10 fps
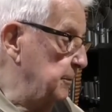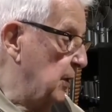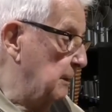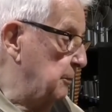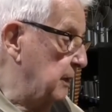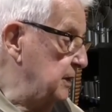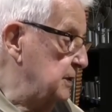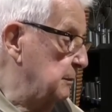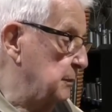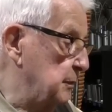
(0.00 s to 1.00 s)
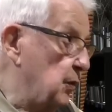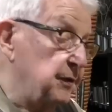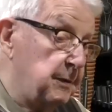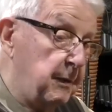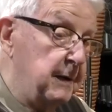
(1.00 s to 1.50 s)
operation
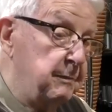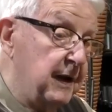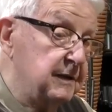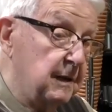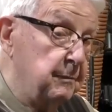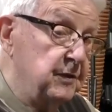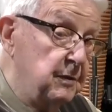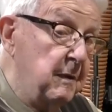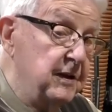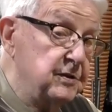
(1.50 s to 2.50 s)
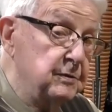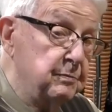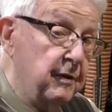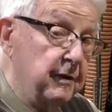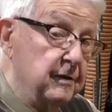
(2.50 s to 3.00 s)
brought the pipe back to match its
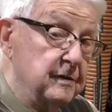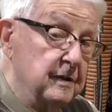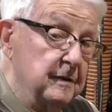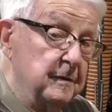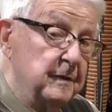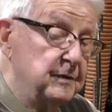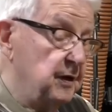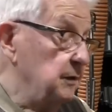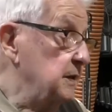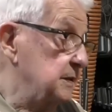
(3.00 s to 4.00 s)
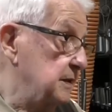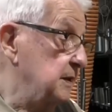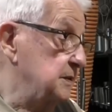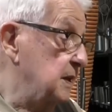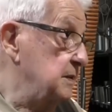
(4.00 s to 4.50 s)
brothers. So
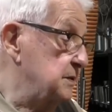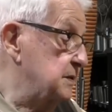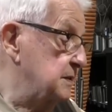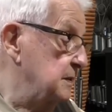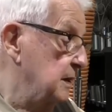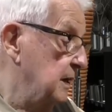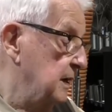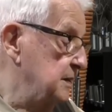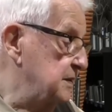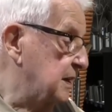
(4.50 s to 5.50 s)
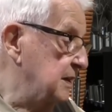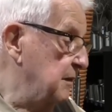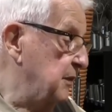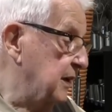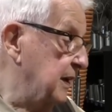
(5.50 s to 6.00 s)
it is a
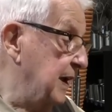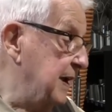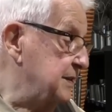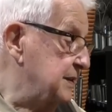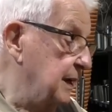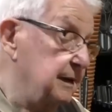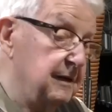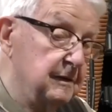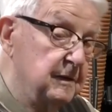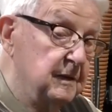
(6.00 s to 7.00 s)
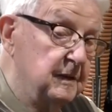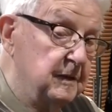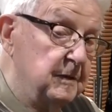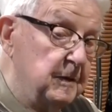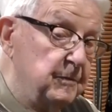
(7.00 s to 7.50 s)
significant asset
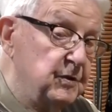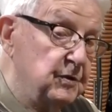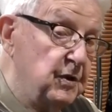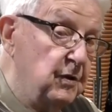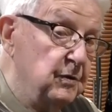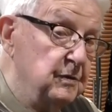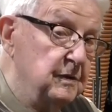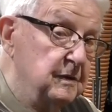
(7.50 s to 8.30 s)
to tone.